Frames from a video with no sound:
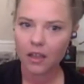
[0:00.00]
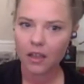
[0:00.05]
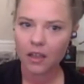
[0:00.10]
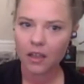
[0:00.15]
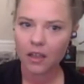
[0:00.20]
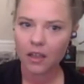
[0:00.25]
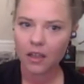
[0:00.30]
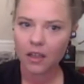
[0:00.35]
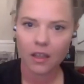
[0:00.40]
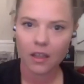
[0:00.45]

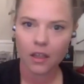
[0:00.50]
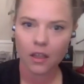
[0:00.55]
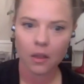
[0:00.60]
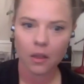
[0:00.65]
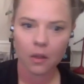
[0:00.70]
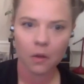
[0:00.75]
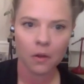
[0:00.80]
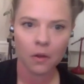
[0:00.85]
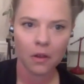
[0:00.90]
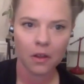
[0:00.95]

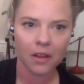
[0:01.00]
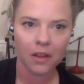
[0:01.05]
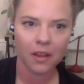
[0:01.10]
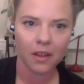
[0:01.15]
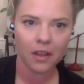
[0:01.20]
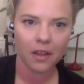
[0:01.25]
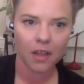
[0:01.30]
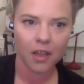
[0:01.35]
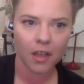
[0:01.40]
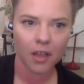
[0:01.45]

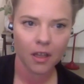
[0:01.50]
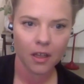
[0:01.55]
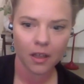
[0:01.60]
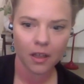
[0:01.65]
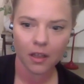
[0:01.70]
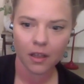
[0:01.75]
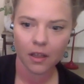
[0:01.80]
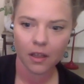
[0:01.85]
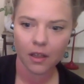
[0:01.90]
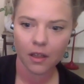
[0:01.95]

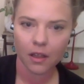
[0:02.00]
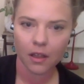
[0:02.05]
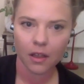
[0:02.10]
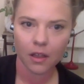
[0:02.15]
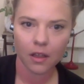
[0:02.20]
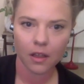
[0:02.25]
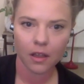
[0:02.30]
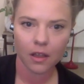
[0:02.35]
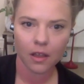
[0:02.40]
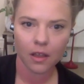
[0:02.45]

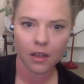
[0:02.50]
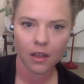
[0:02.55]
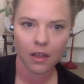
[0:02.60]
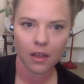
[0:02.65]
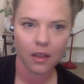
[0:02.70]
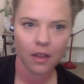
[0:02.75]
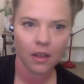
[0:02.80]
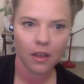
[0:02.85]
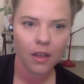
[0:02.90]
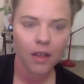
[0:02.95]

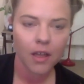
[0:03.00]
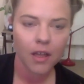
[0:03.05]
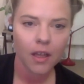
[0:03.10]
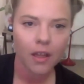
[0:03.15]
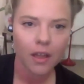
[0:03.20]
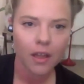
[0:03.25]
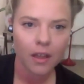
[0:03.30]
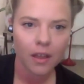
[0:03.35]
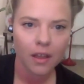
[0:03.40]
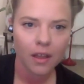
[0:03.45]

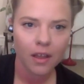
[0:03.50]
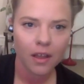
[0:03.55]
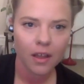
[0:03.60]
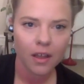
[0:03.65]
Nobody speaks.